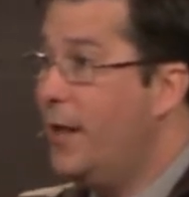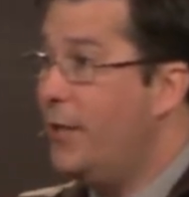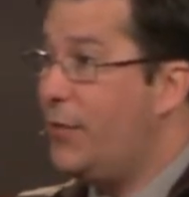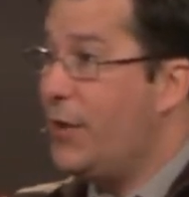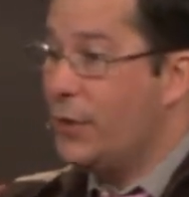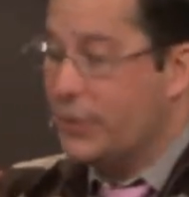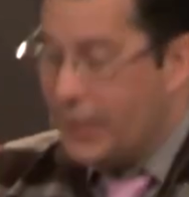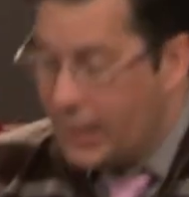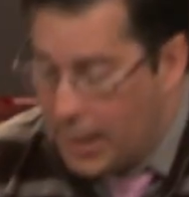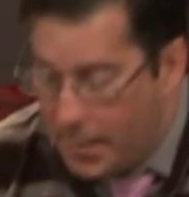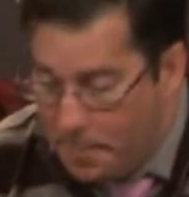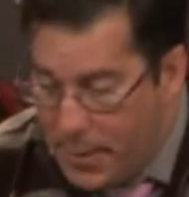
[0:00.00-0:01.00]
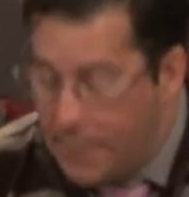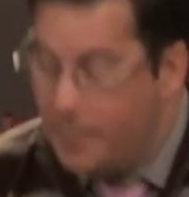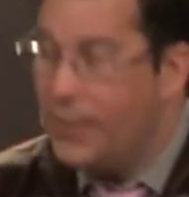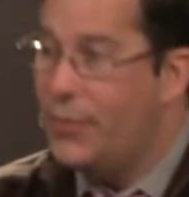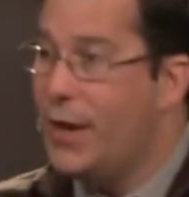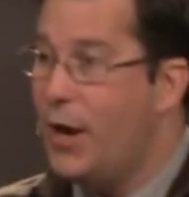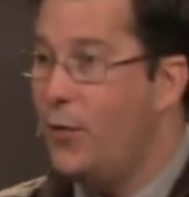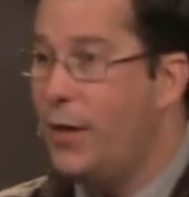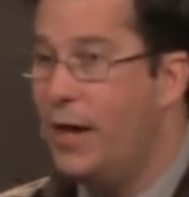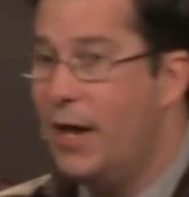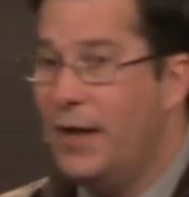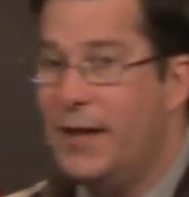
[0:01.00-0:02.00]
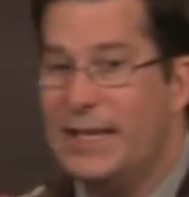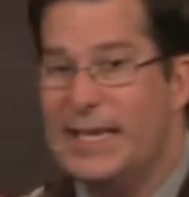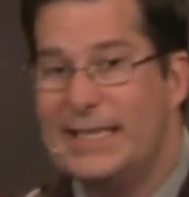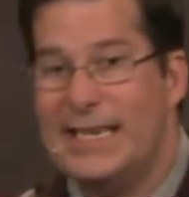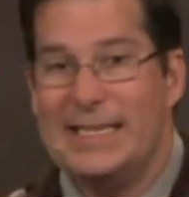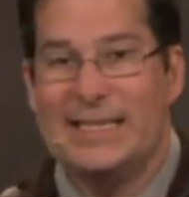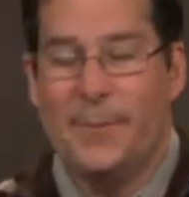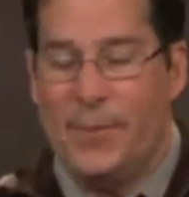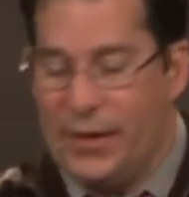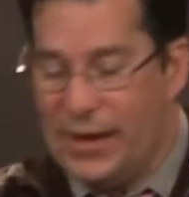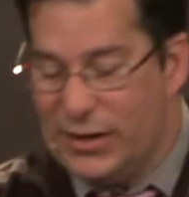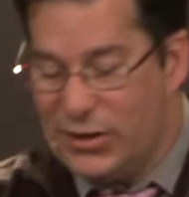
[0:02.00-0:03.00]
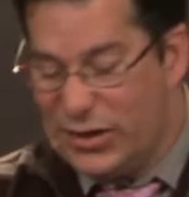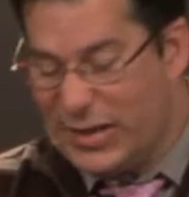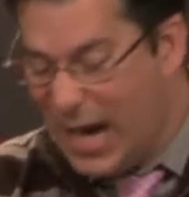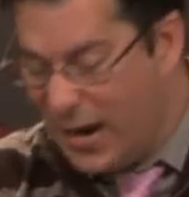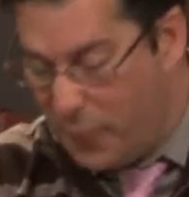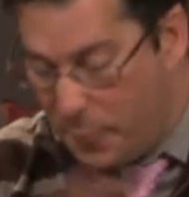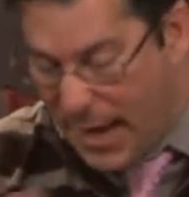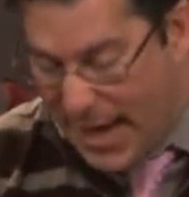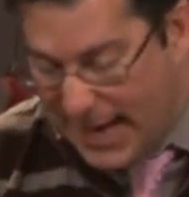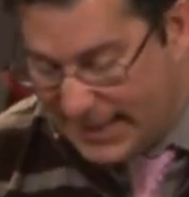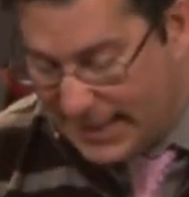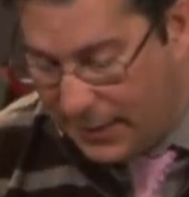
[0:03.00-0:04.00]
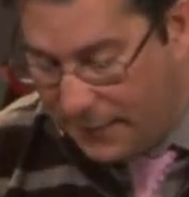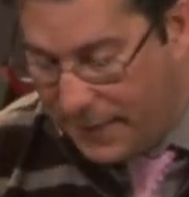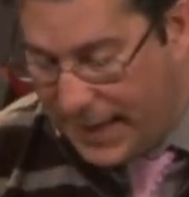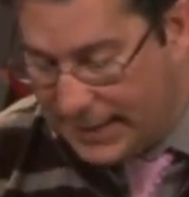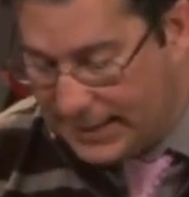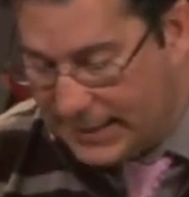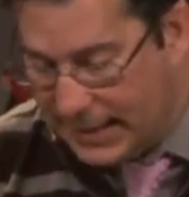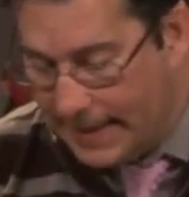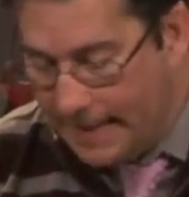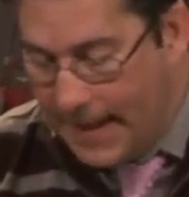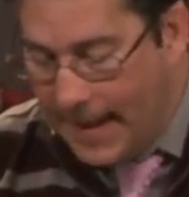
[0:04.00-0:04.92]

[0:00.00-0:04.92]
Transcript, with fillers: that there is a commitment there that that it's not something that is just kind of a passing fancy